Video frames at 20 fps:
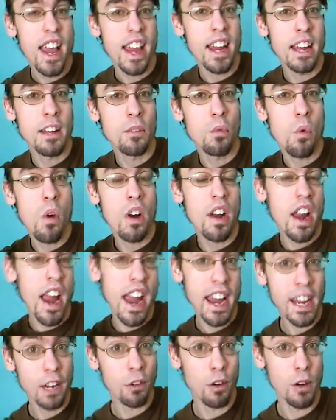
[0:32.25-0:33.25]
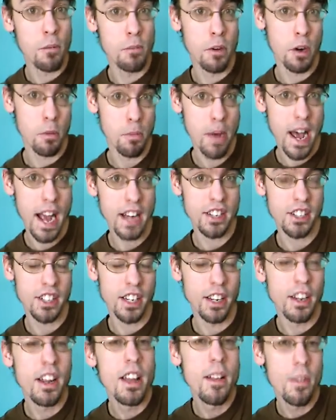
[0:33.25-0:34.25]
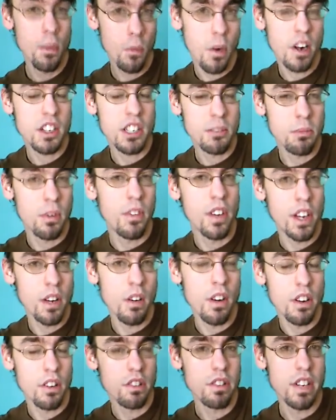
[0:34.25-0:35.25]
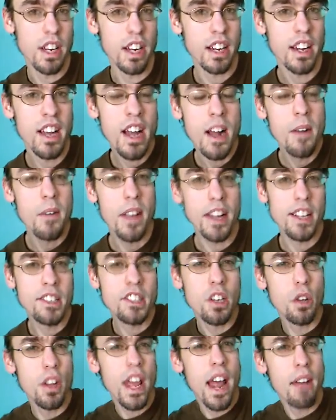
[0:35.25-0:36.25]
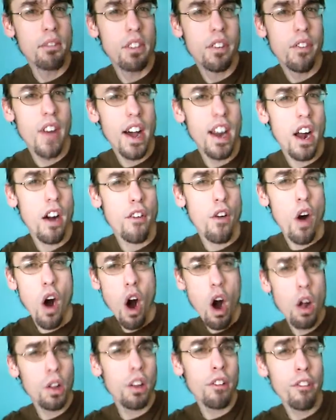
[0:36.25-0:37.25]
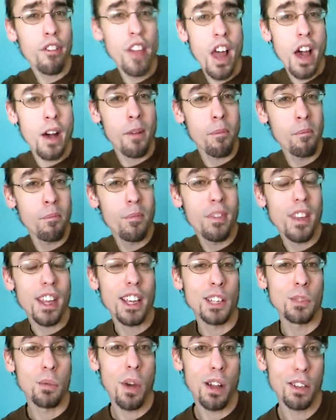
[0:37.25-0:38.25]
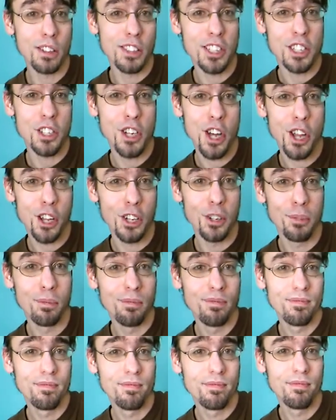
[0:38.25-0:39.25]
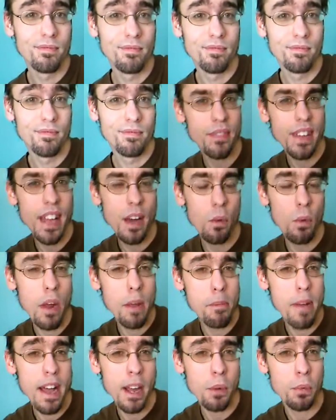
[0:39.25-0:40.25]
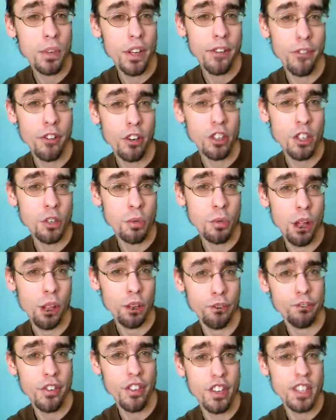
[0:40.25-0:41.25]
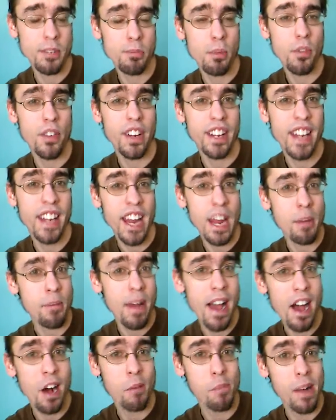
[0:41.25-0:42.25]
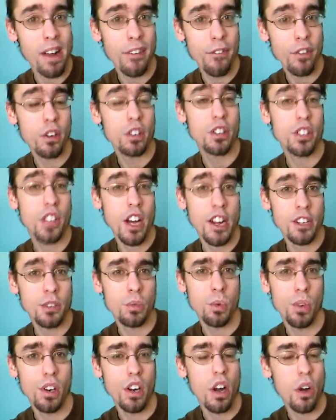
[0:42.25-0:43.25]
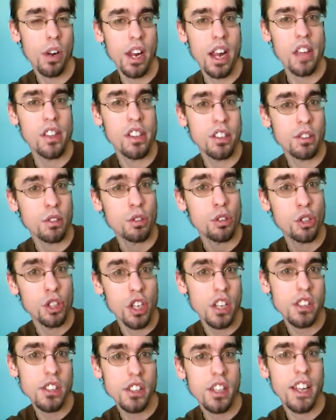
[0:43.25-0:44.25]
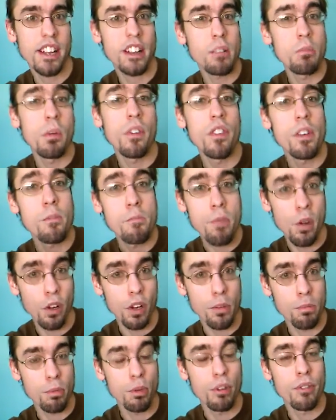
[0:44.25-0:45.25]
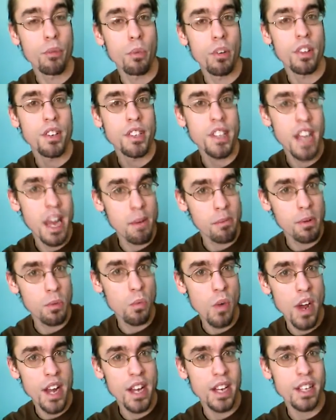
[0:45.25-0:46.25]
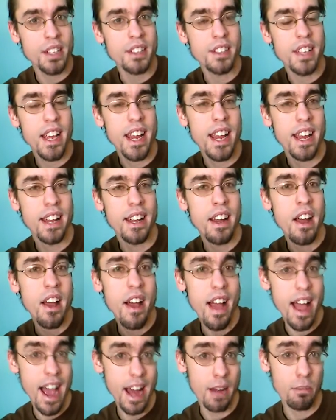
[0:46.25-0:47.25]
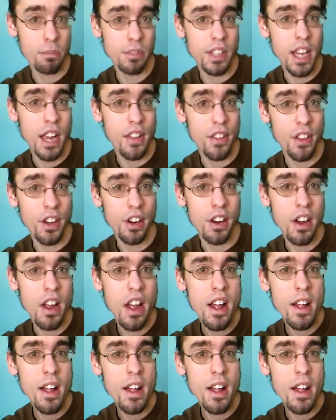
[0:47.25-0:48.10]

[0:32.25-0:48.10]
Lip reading: and one angry Bill Paxton. Watch the movie, you'll understand. And so they have to fight off all of them as well as each other. Now, way back when the first trailer for this movie came out, my first thoughts were, okay, this looks just like the movie Bulletproof with Damon Wayans and Adam Sandler,